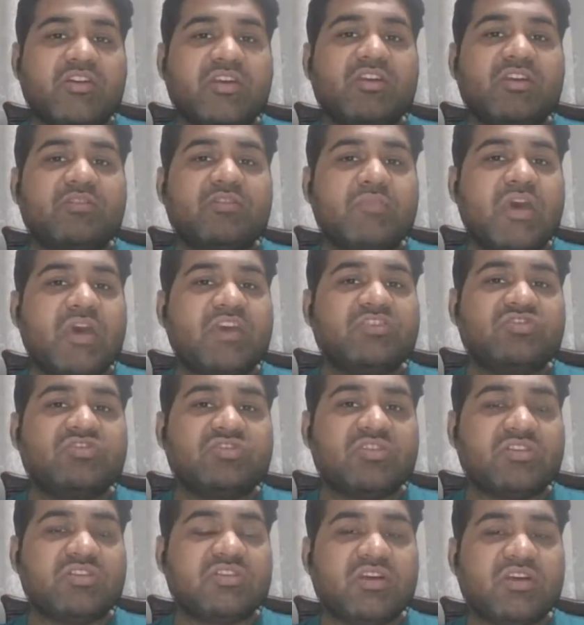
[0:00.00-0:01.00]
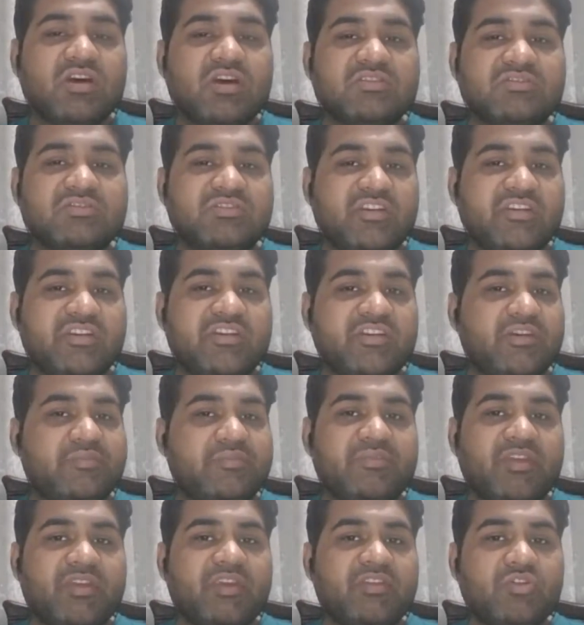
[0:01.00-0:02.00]
match in a
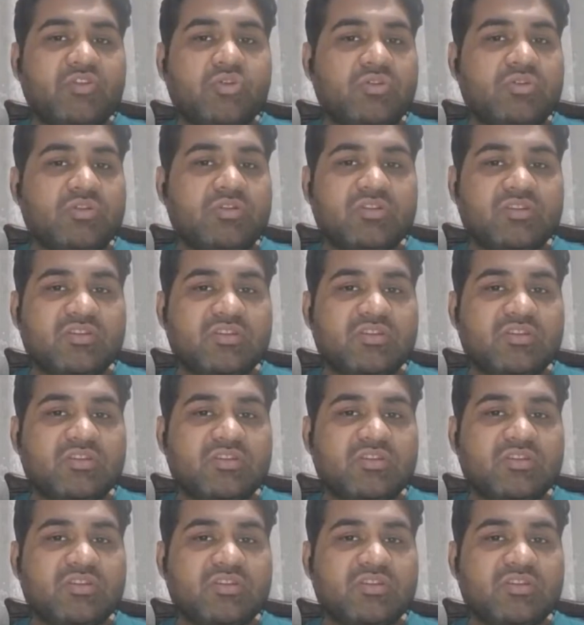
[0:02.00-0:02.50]
stadium, they don't